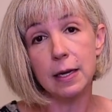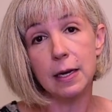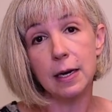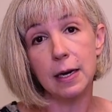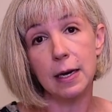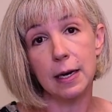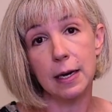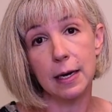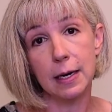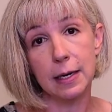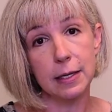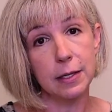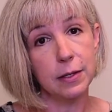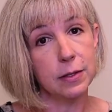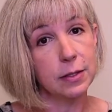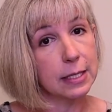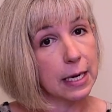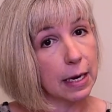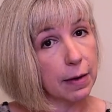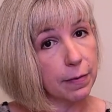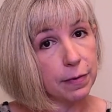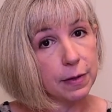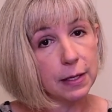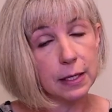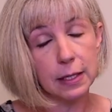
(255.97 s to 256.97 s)
uh, you
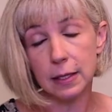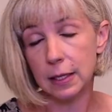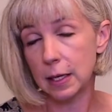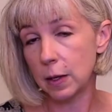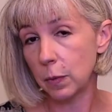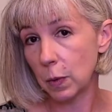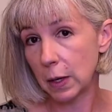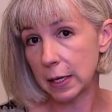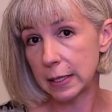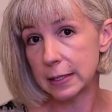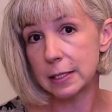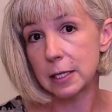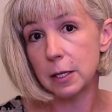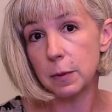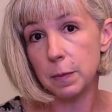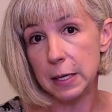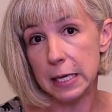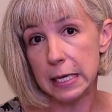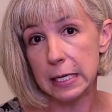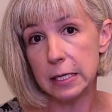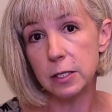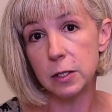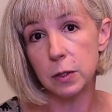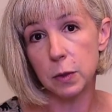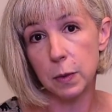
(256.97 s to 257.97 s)
definitely want to
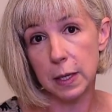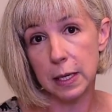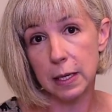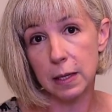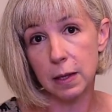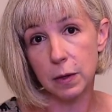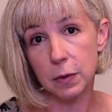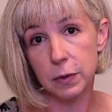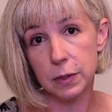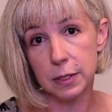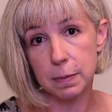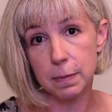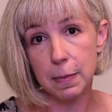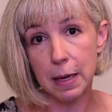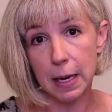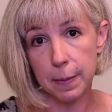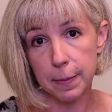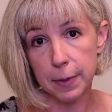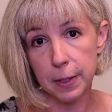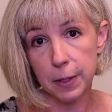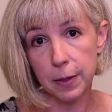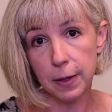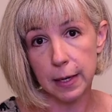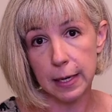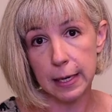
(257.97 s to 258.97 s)
be doing those
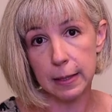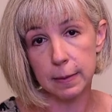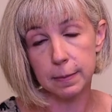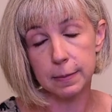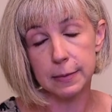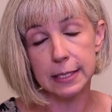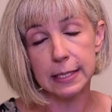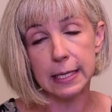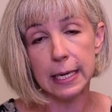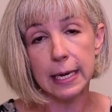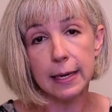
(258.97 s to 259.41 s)
mammograms